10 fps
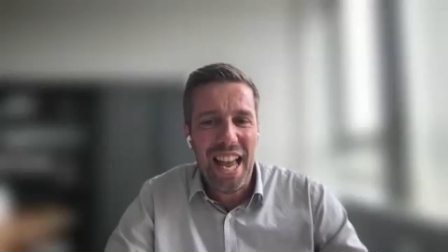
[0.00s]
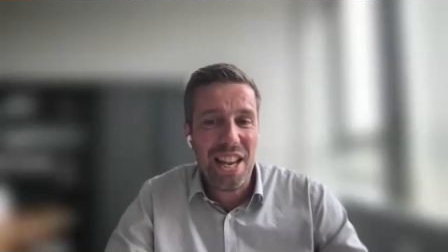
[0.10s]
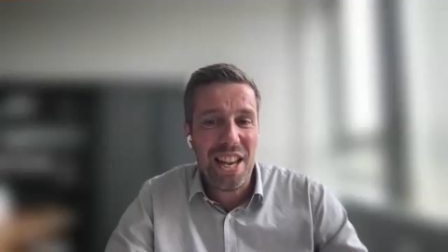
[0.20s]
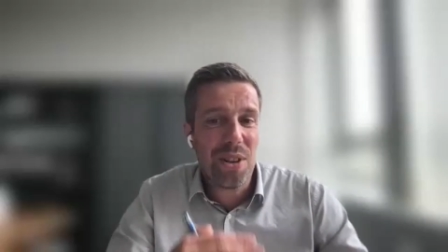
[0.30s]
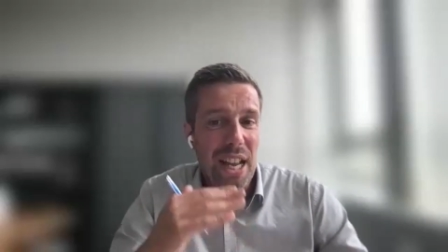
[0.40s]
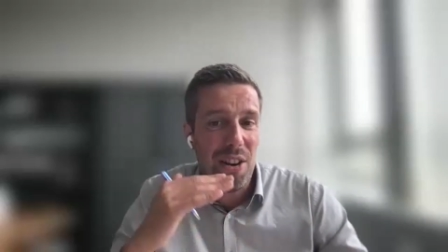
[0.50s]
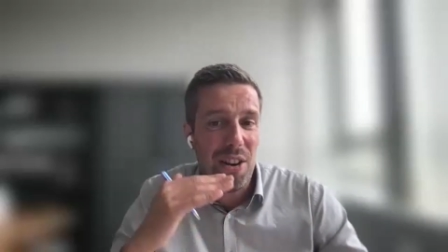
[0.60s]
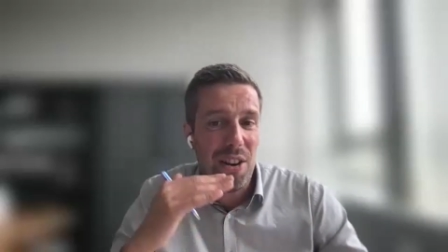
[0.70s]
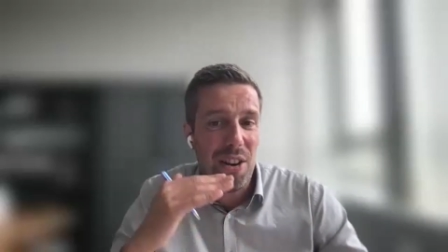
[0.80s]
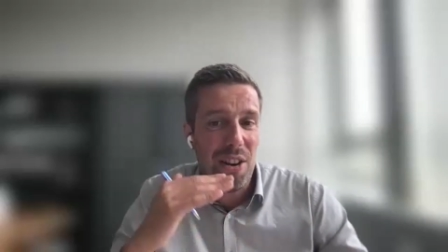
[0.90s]
And you
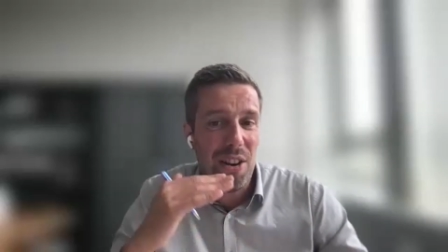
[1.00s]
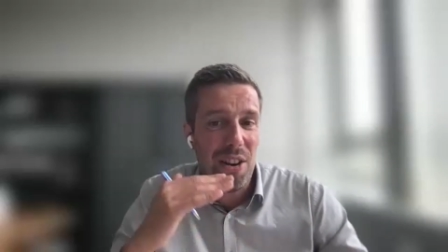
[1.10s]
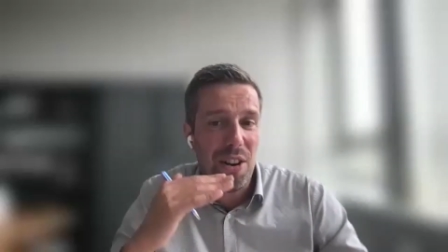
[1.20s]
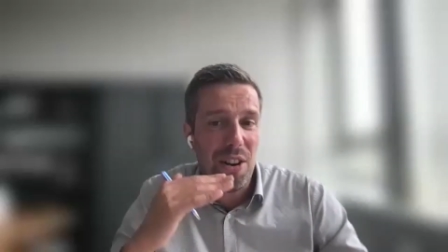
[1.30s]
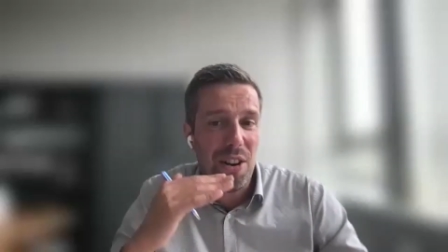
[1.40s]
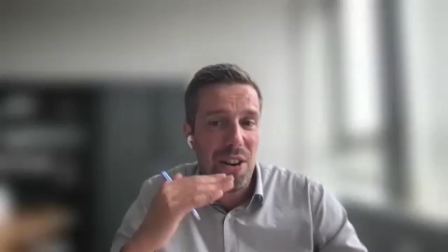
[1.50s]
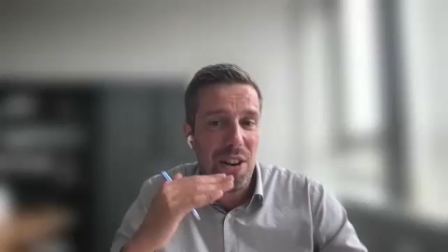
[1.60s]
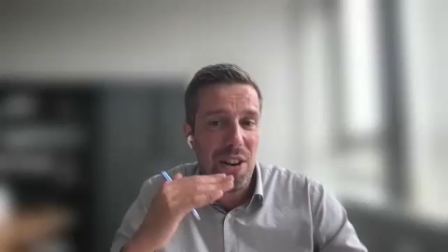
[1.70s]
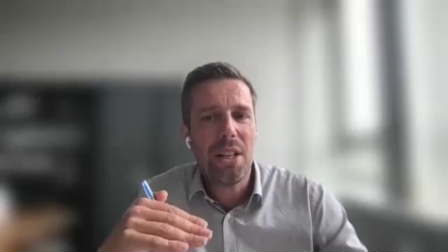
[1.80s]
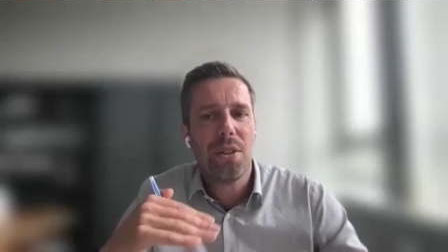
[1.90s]
can oxidatively
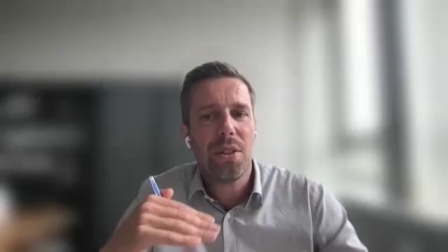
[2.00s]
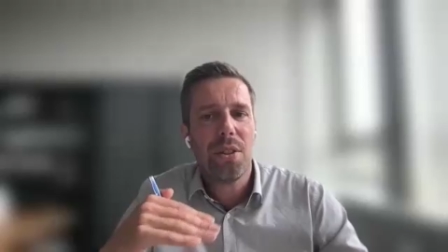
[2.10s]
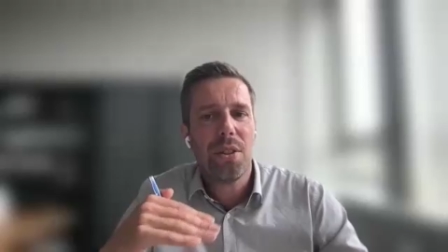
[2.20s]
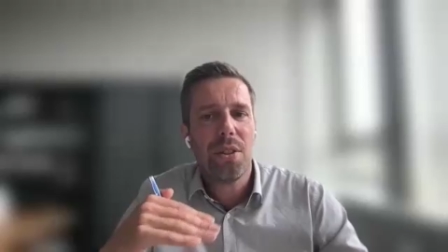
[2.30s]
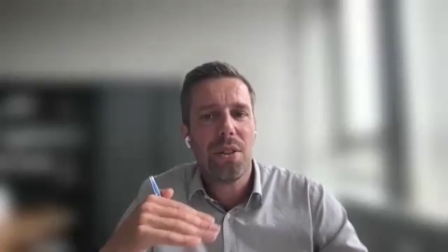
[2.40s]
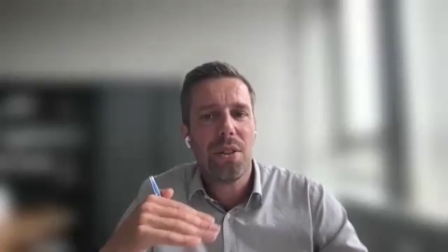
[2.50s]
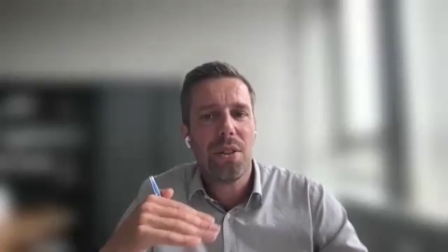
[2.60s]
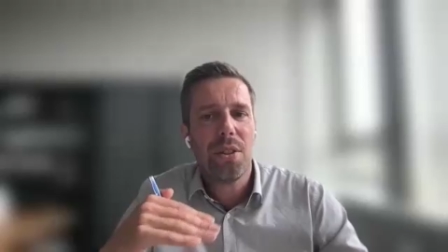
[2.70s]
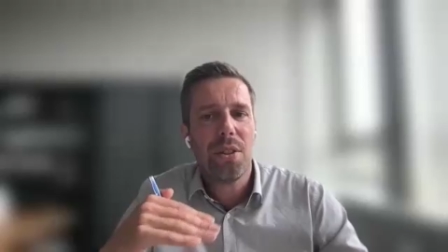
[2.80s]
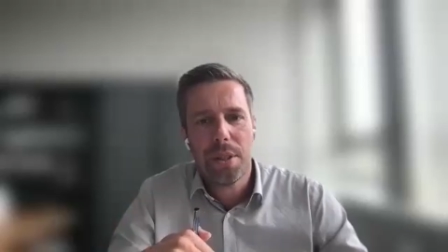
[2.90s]
train your fast
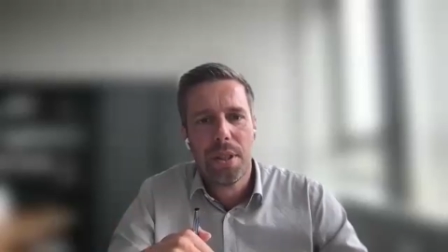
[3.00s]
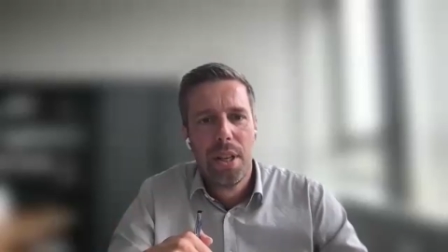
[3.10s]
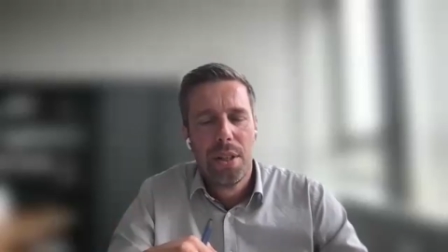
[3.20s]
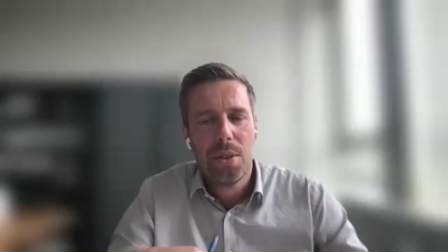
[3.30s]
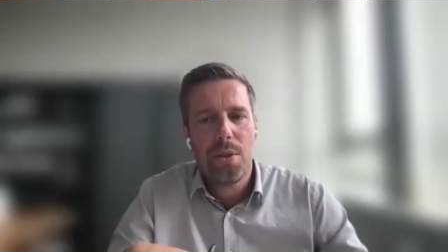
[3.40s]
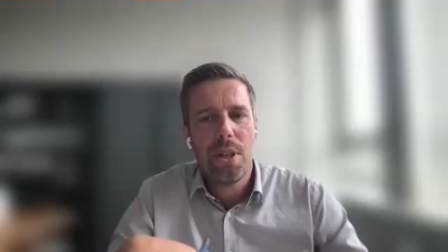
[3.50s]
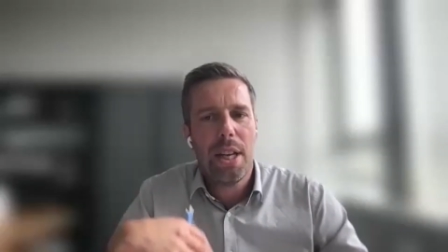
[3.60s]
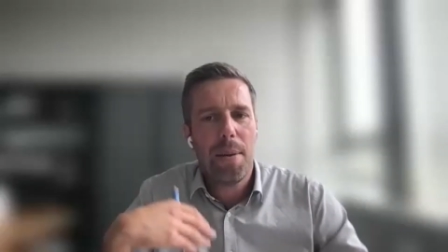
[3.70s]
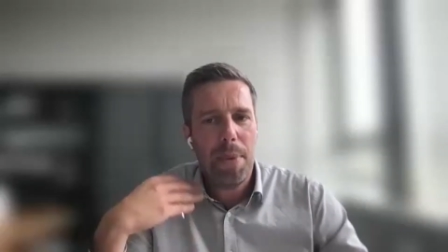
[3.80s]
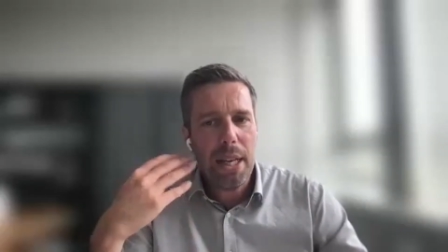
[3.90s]
fibers, so you
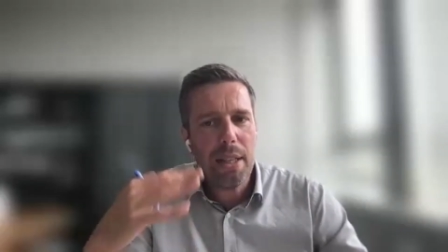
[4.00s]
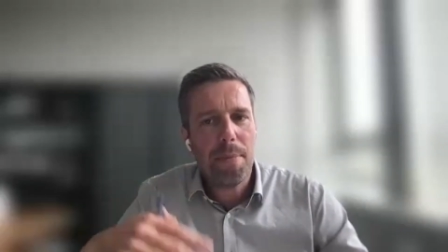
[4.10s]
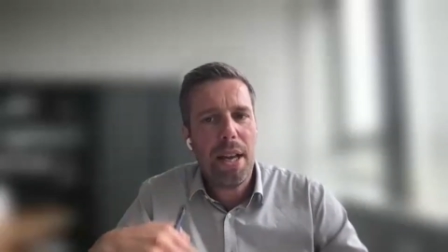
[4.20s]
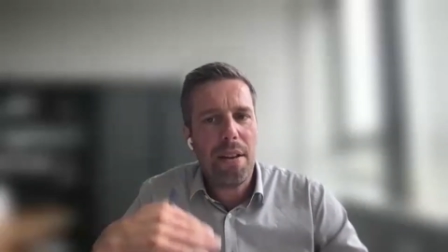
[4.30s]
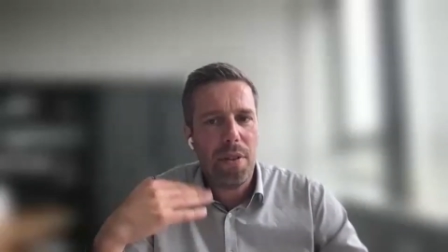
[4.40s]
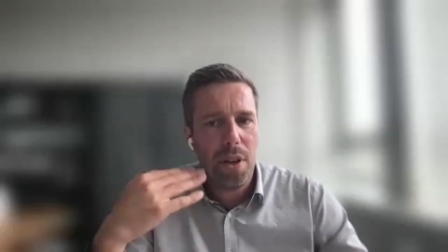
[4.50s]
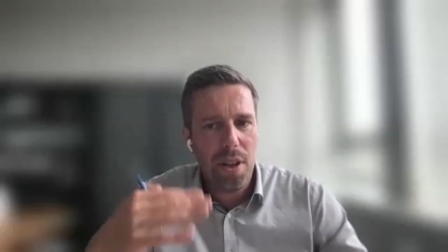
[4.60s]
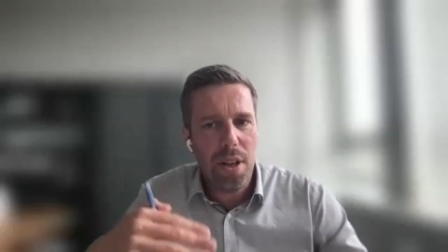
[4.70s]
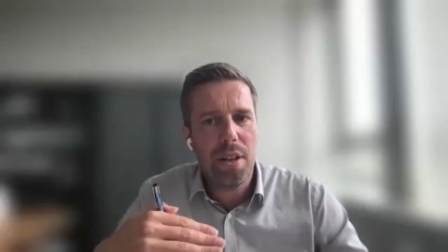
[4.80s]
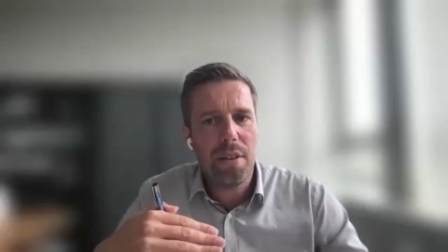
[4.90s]
can make them have a
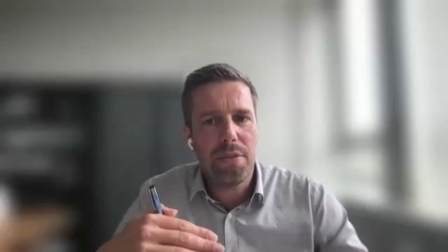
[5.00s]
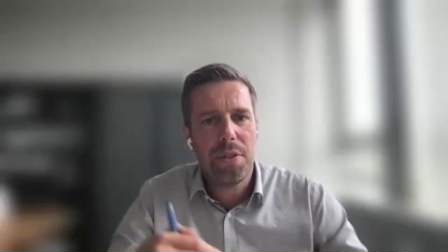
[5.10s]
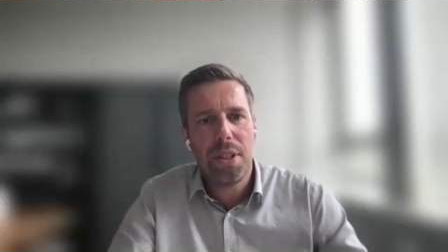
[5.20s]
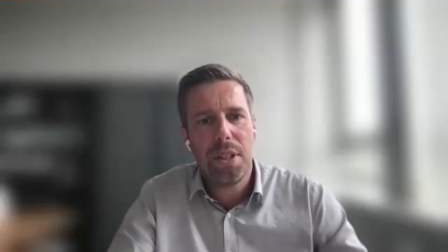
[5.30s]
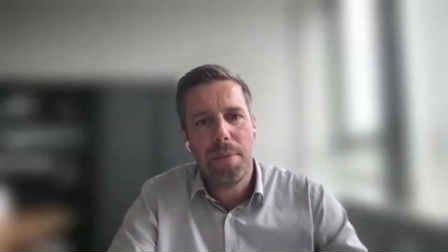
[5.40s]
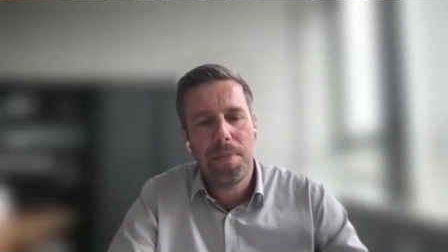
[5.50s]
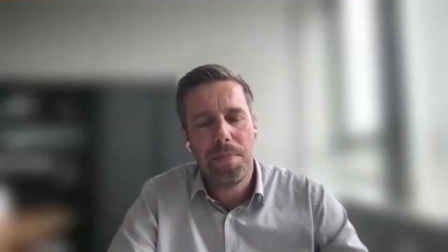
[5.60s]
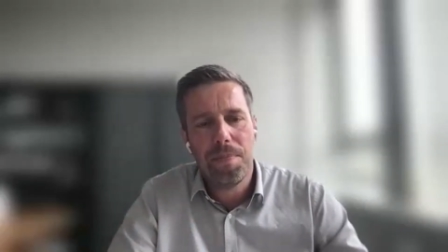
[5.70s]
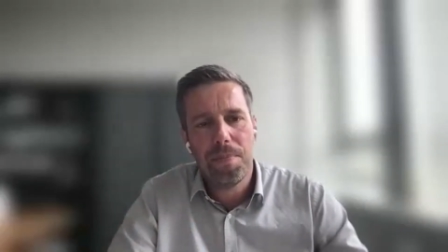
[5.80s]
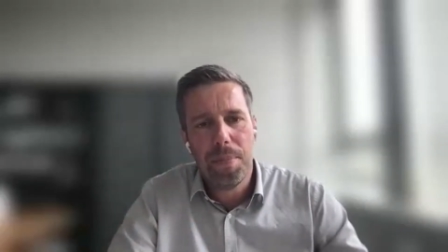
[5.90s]
lot of
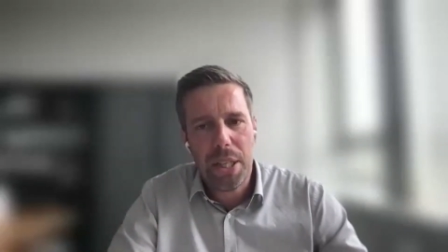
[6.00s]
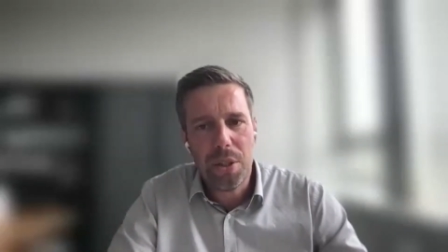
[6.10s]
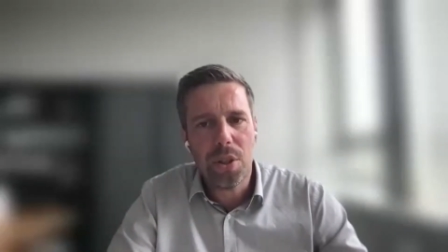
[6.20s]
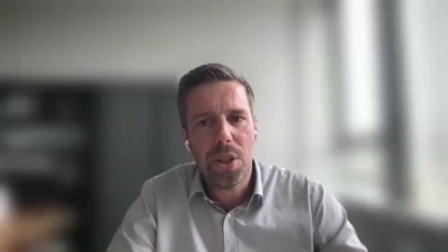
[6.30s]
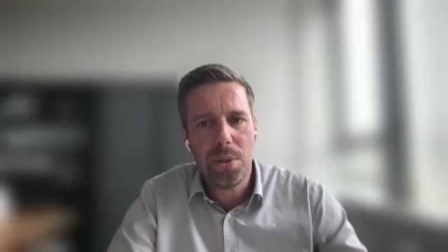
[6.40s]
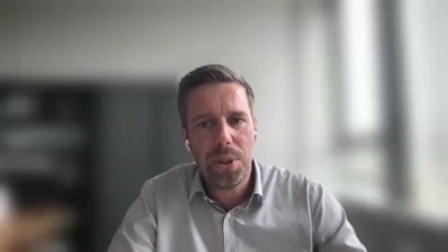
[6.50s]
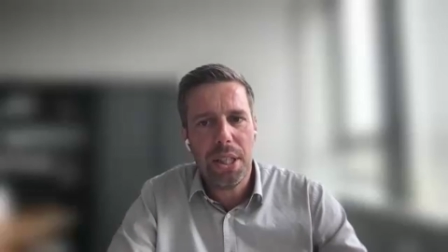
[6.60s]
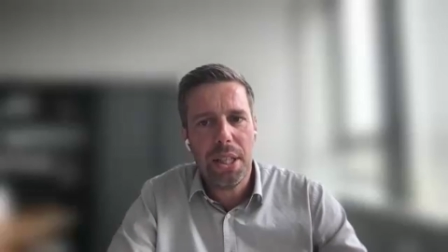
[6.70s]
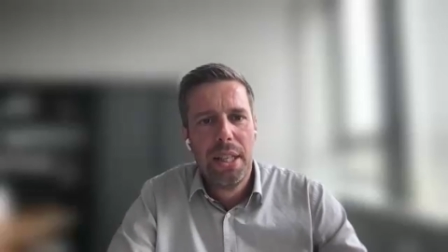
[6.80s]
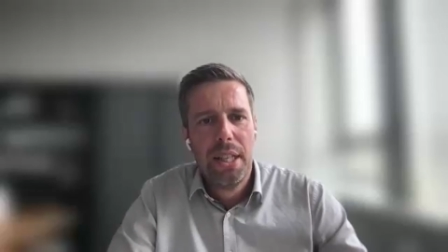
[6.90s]

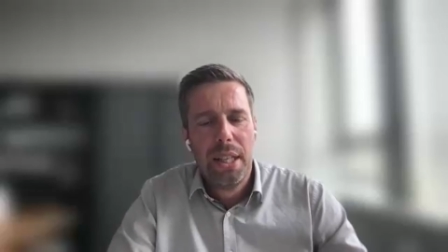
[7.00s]
mitochondria.